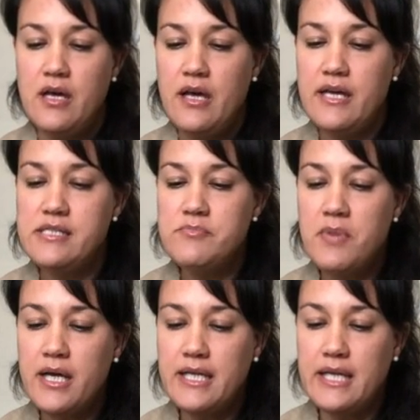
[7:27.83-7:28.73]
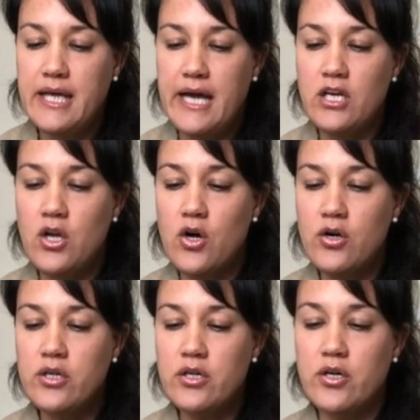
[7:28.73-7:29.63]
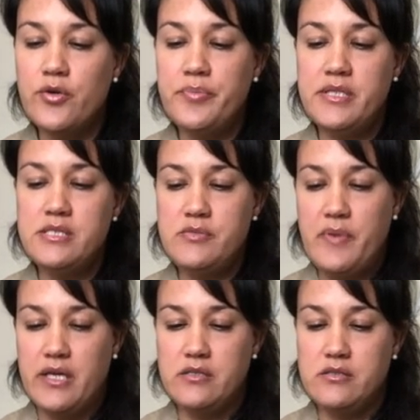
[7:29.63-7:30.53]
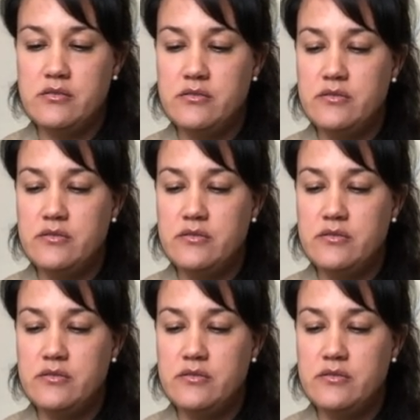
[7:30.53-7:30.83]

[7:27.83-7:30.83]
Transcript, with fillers: His money had long ago been spent.